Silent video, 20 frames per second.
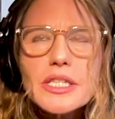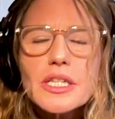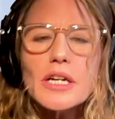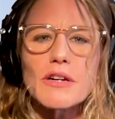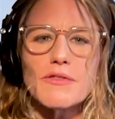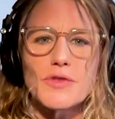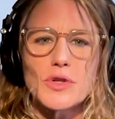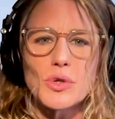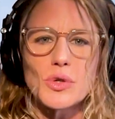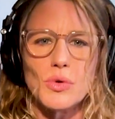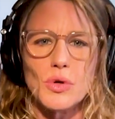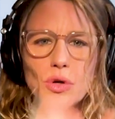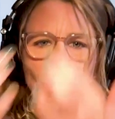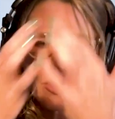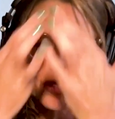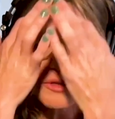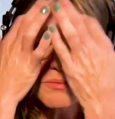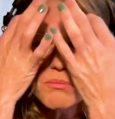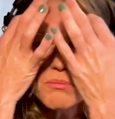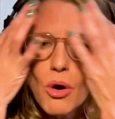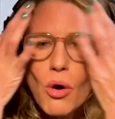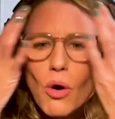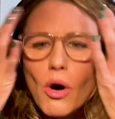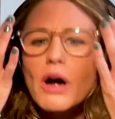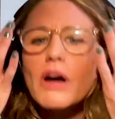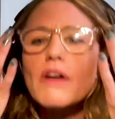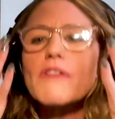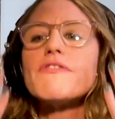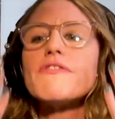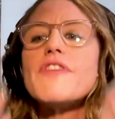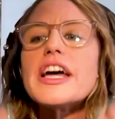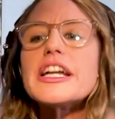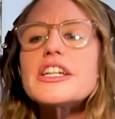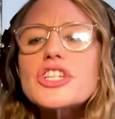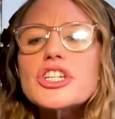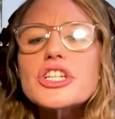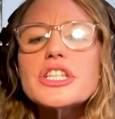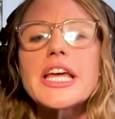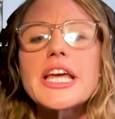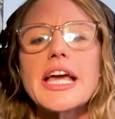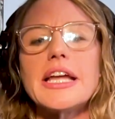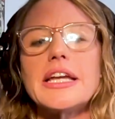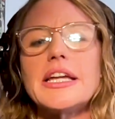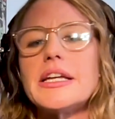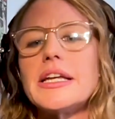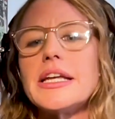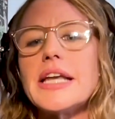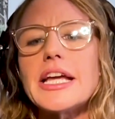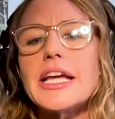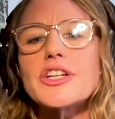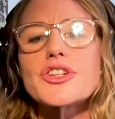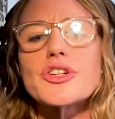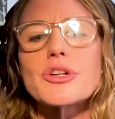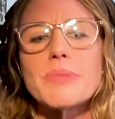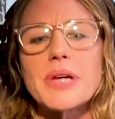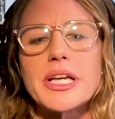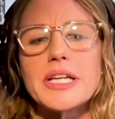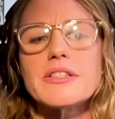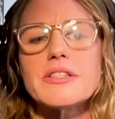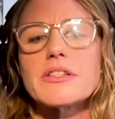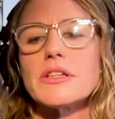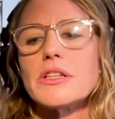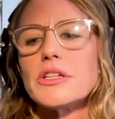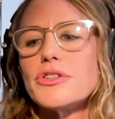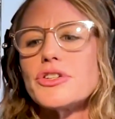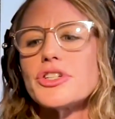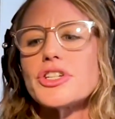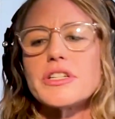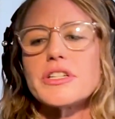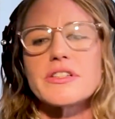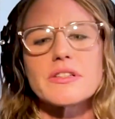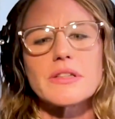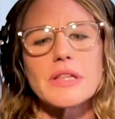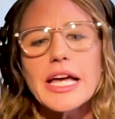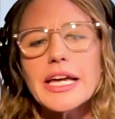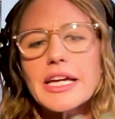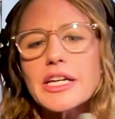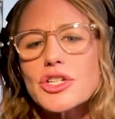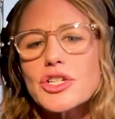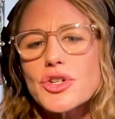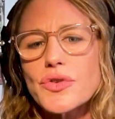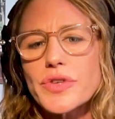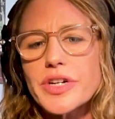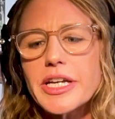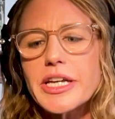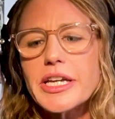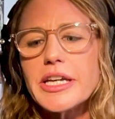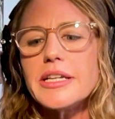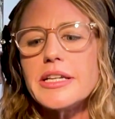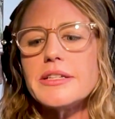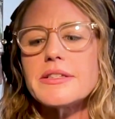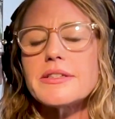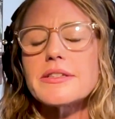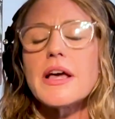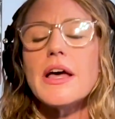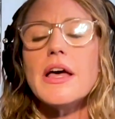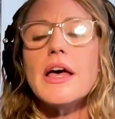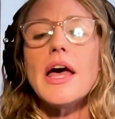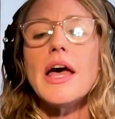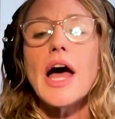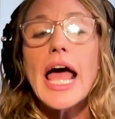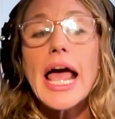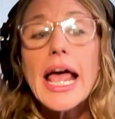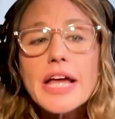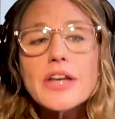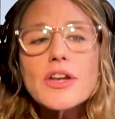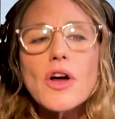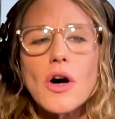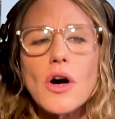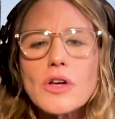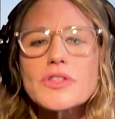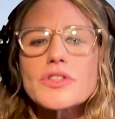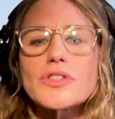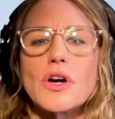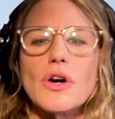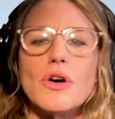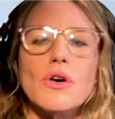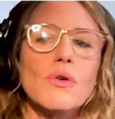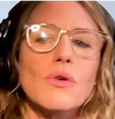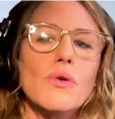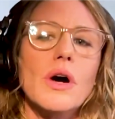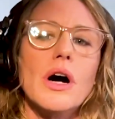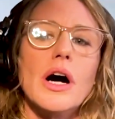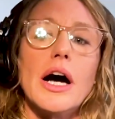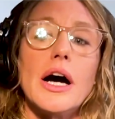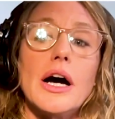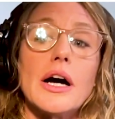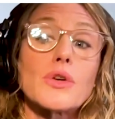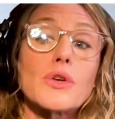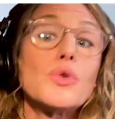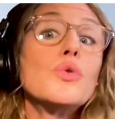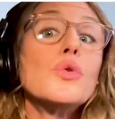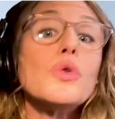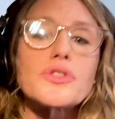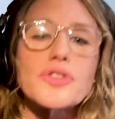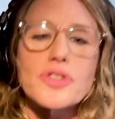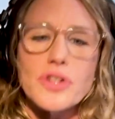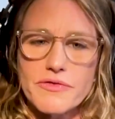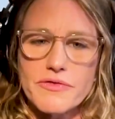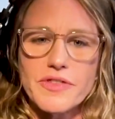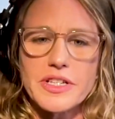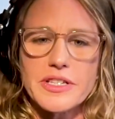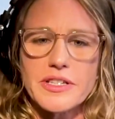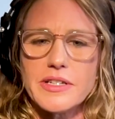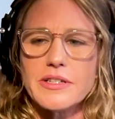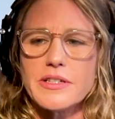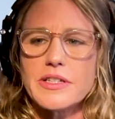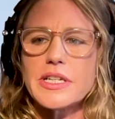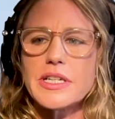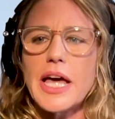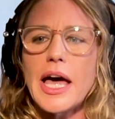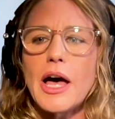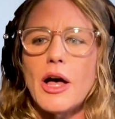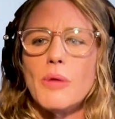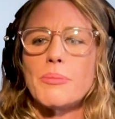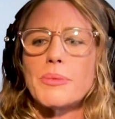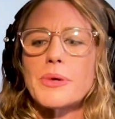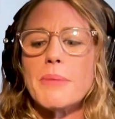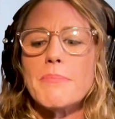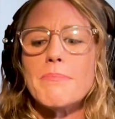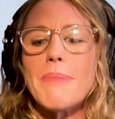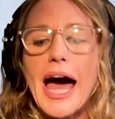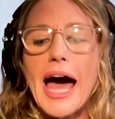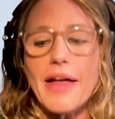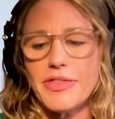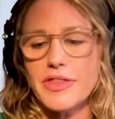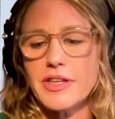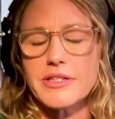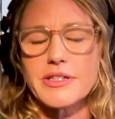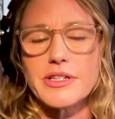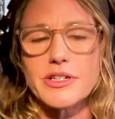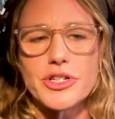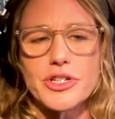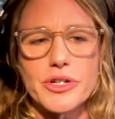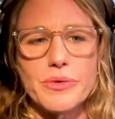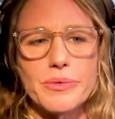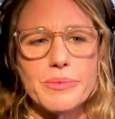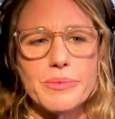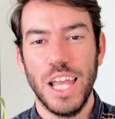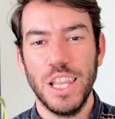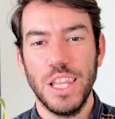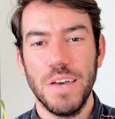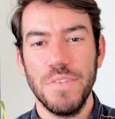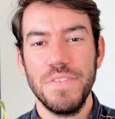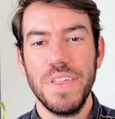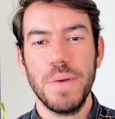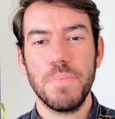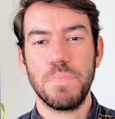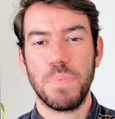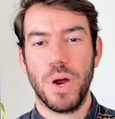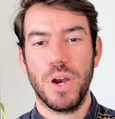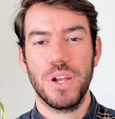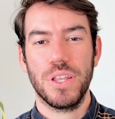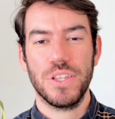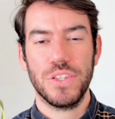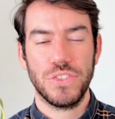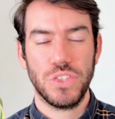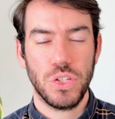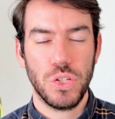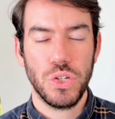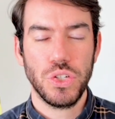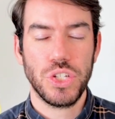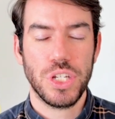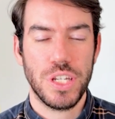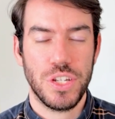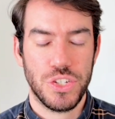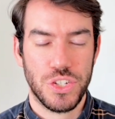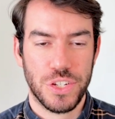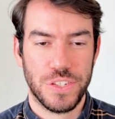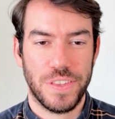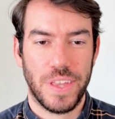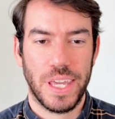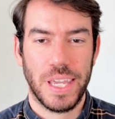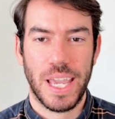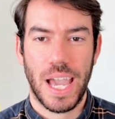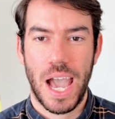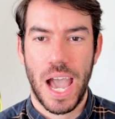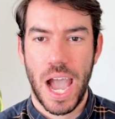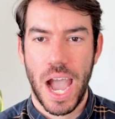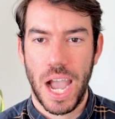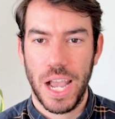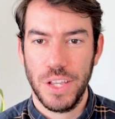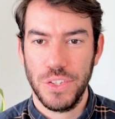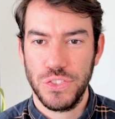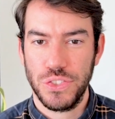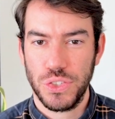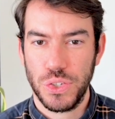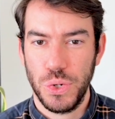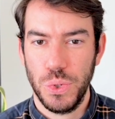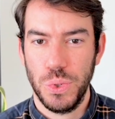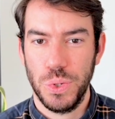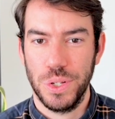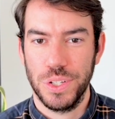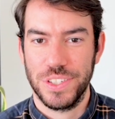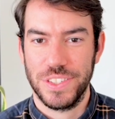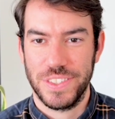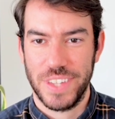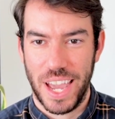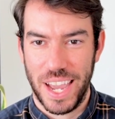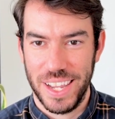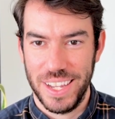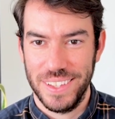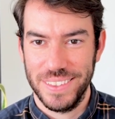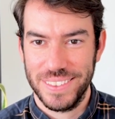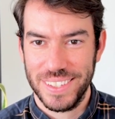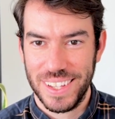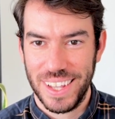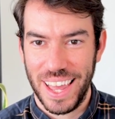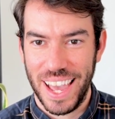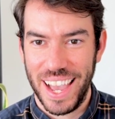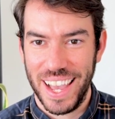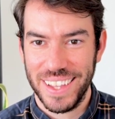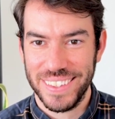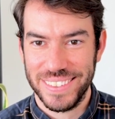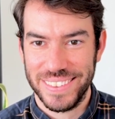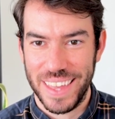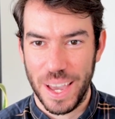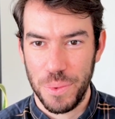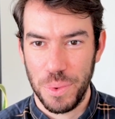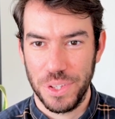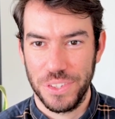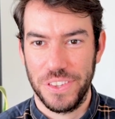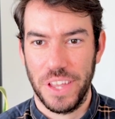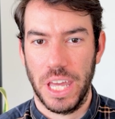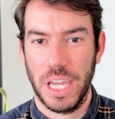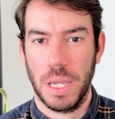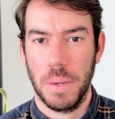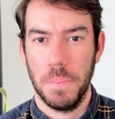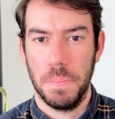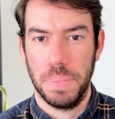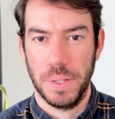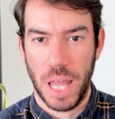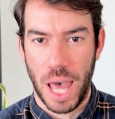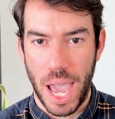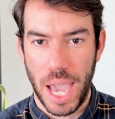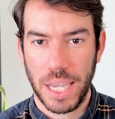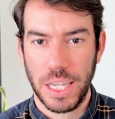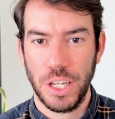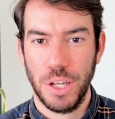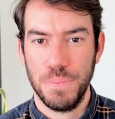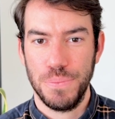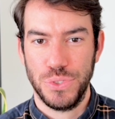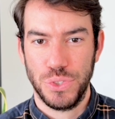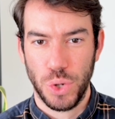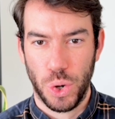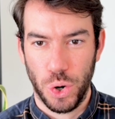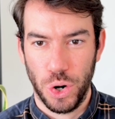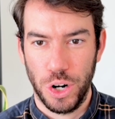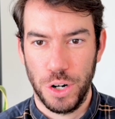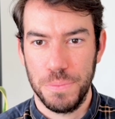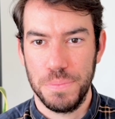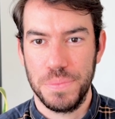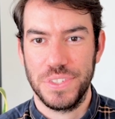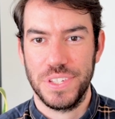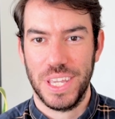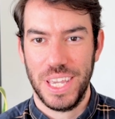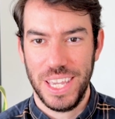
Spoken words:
of tools, more vegetated, nature-based solutions like trees and also cool surfaces to help combat this issue? I love that part of the solution is just like high school science class that was like black absorbs